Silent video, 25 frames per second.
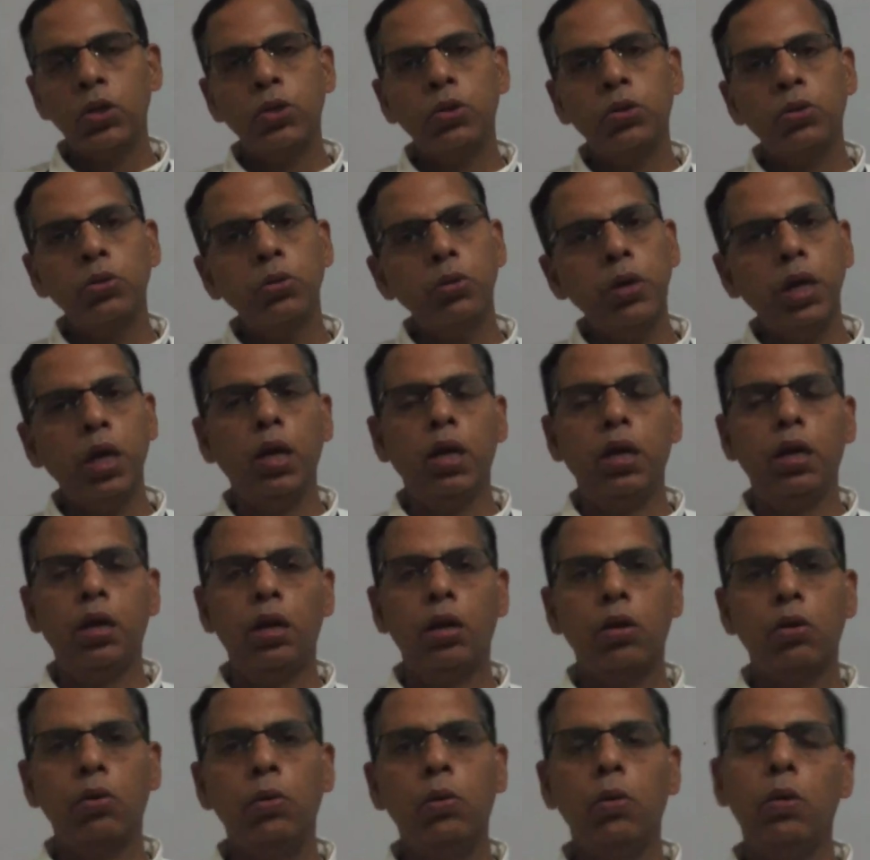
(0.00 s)
Today
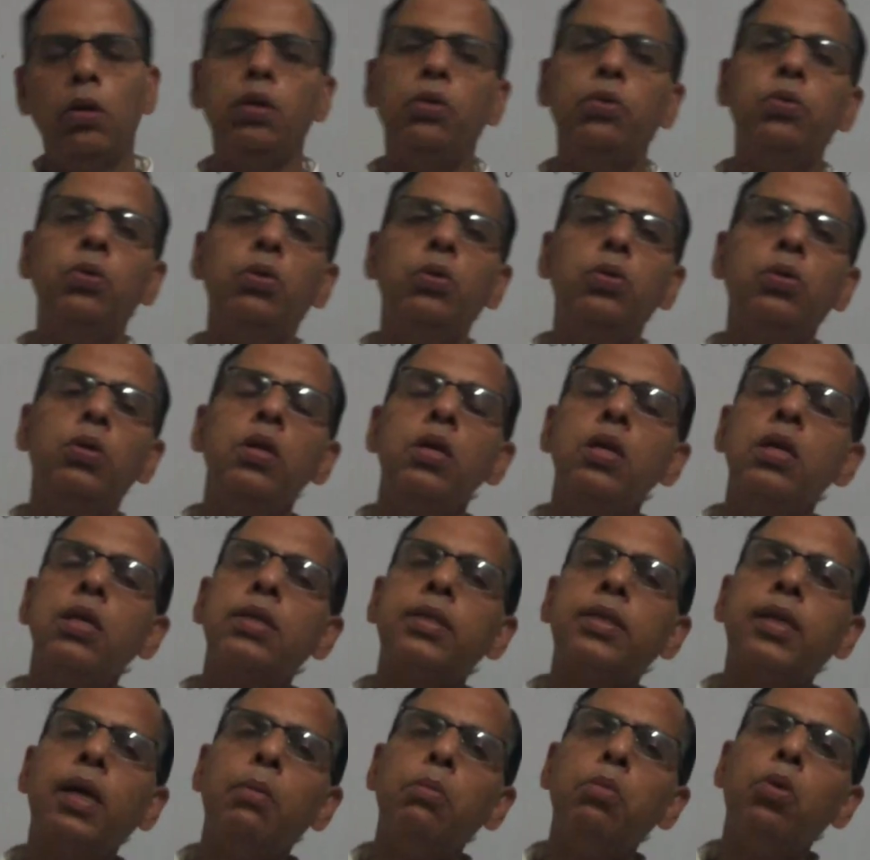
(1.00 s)
we'll do
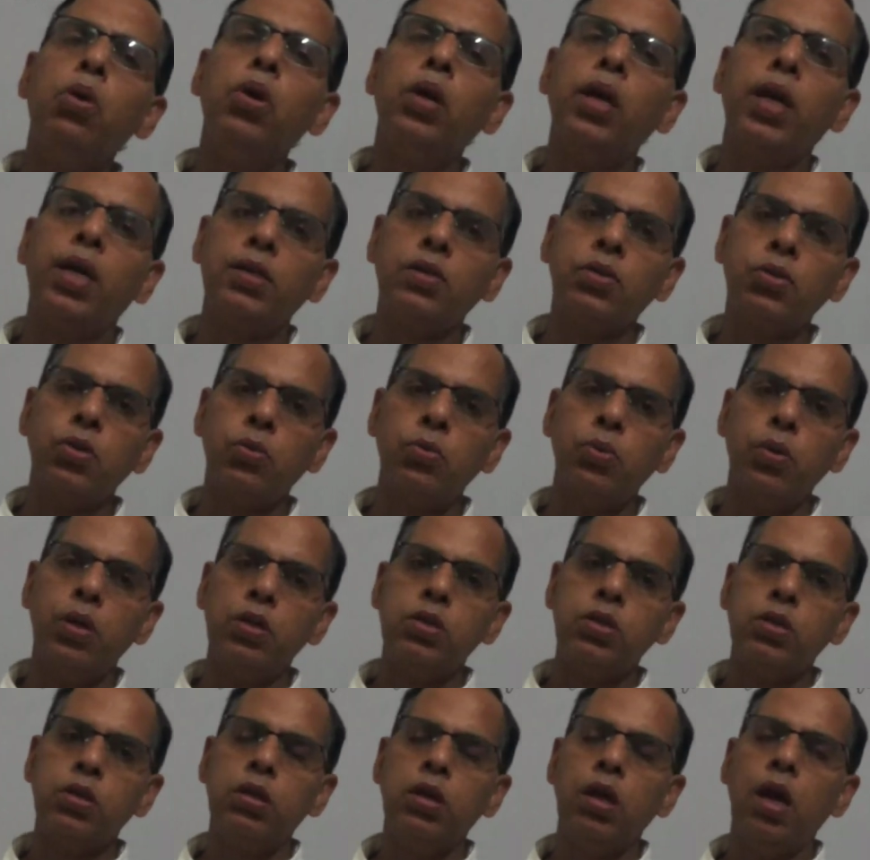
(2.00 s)
some more extra
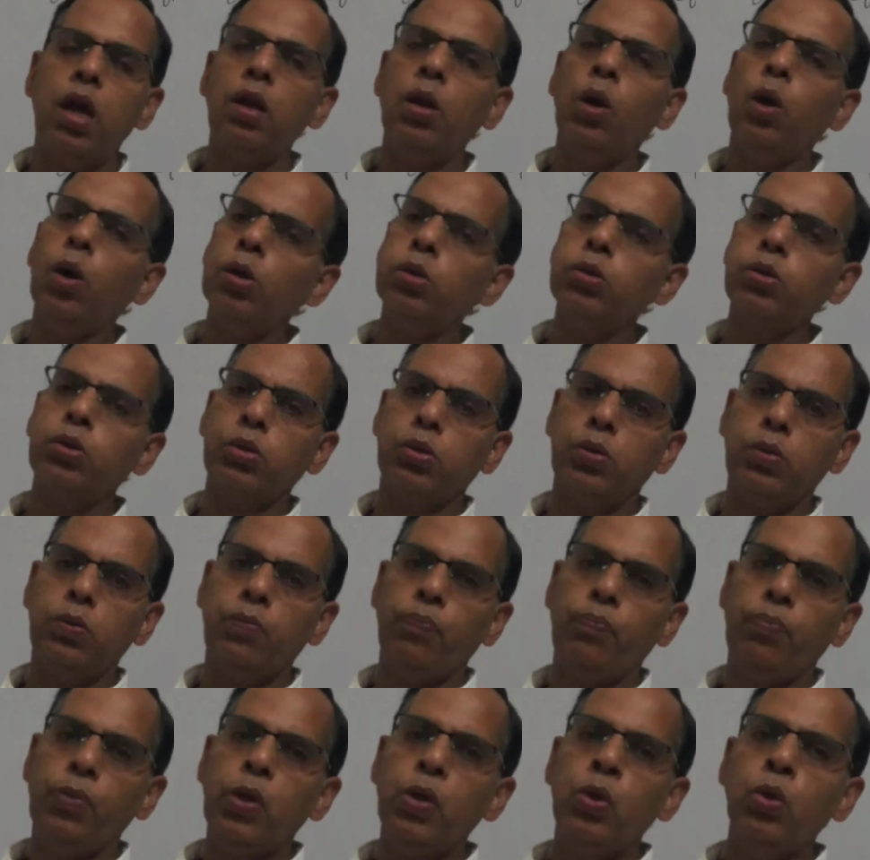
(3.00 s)
question, and also
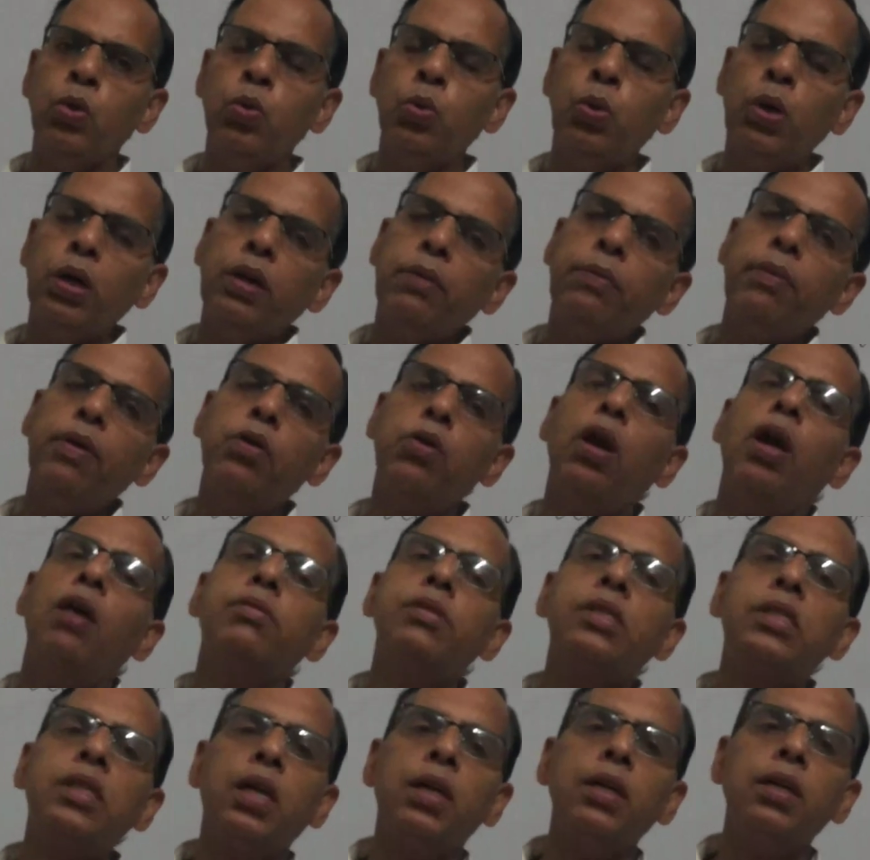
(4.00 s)
whatever you have
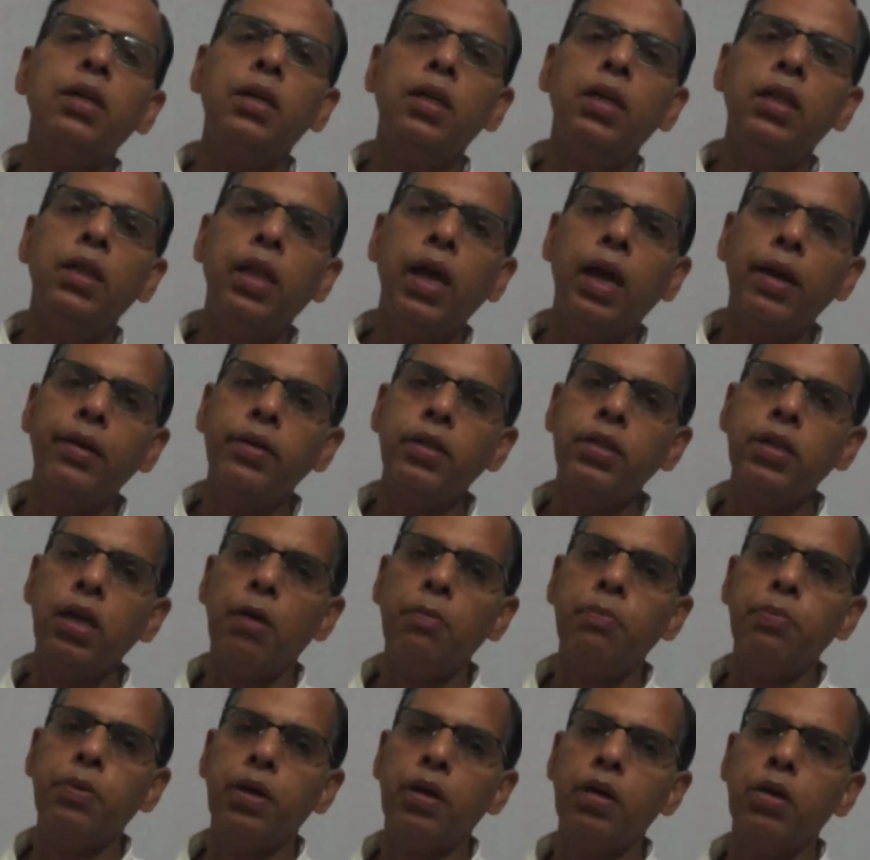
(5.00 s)
studied in that
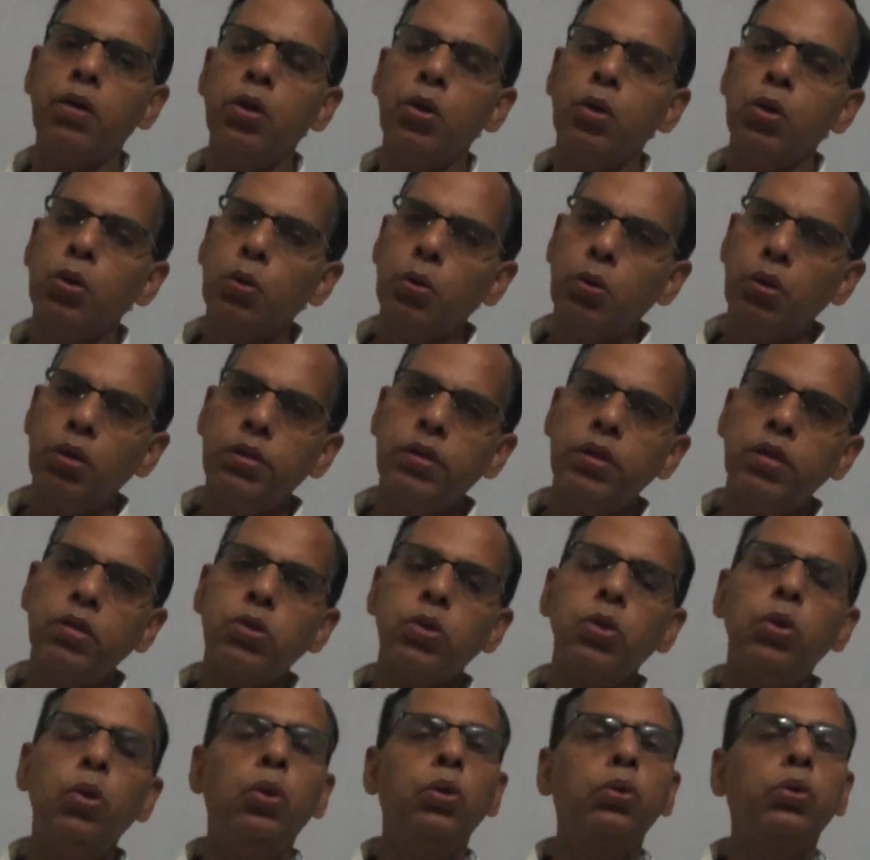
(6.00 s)
chapter we'll
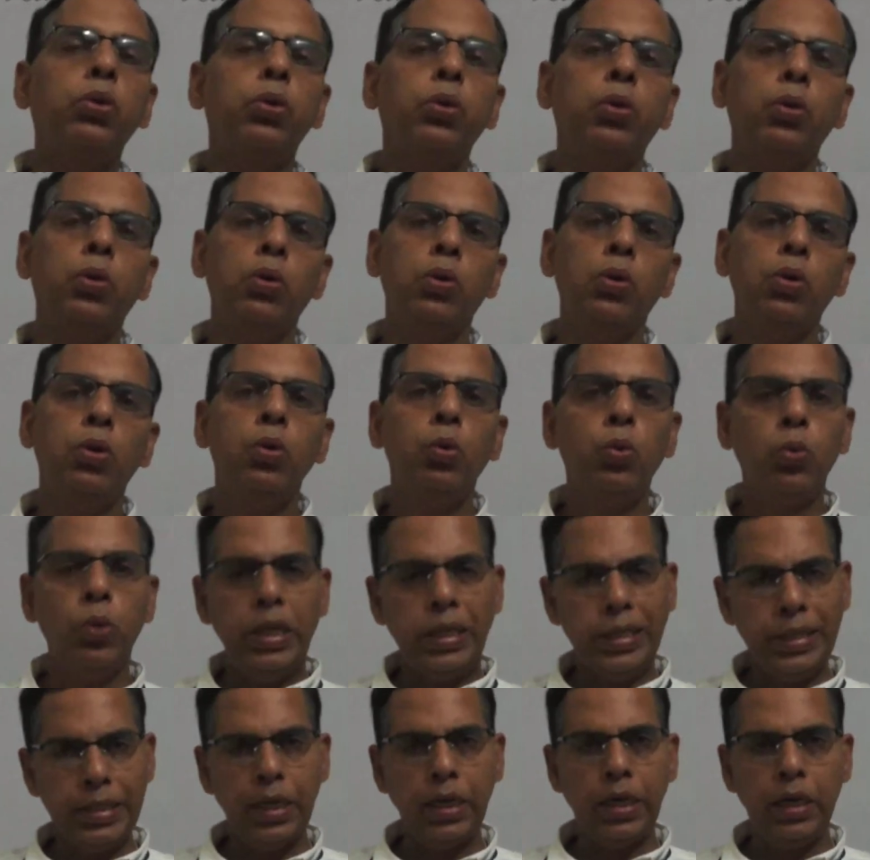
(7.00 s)
just go through
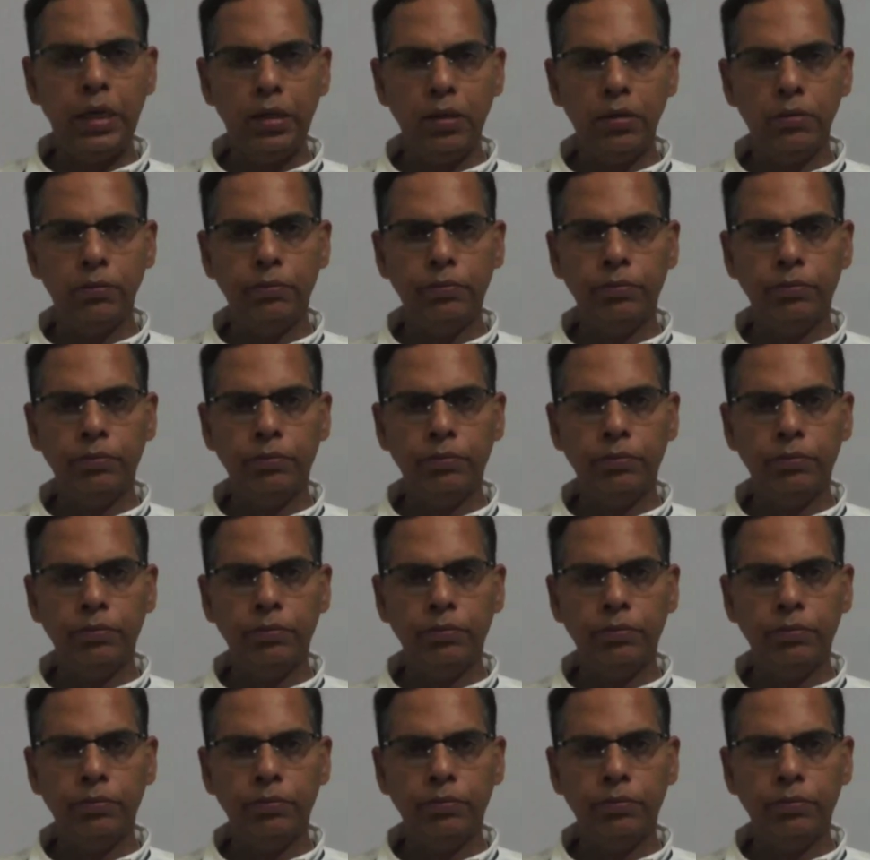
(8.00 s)
once again.